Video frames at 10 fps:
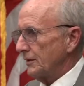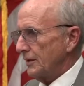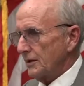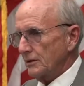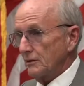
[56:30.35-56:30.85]

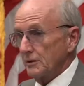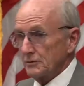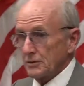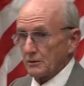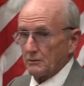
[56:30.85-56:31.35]
And they go,
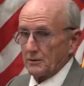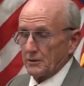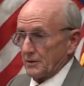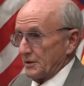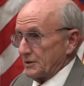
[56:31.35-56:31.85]
and so
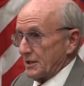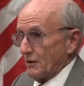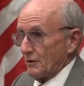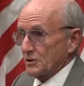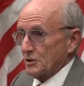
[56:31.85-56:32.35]
the
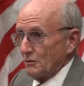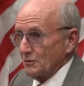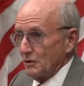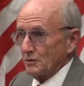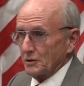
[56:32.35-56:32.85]
terrorists
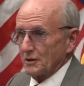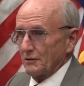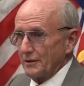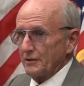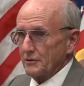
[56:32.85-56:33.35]
don't know that
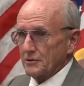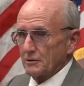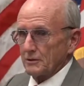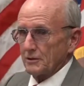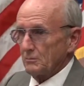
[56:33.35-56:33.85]
their leaders
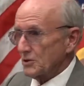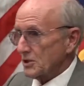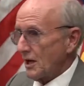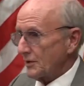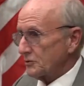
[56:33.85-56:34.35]
are
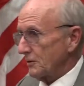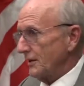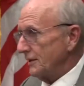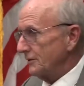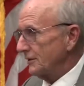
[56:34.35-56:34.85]
Mossad
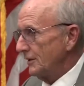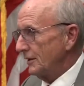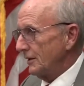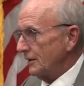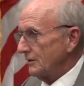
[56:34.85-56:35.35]
trained,
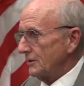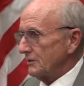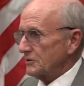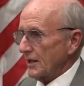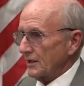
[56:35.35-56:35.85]
that
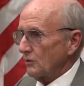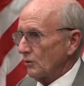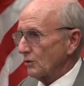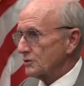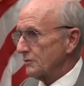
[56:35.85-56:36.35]
are taking
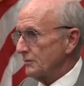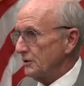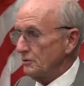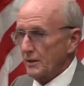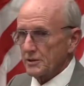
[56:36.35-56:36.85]
orders from
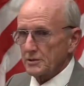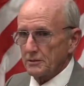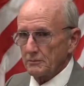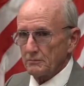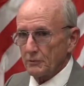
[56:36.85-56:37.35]
the US
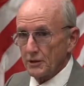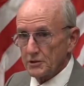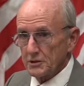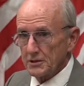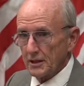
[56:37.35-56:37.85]
and
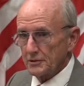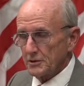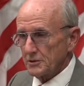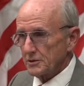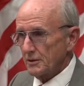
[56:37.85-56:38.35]
British
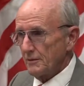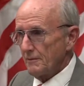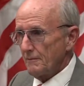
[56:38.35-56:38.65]
intelligence.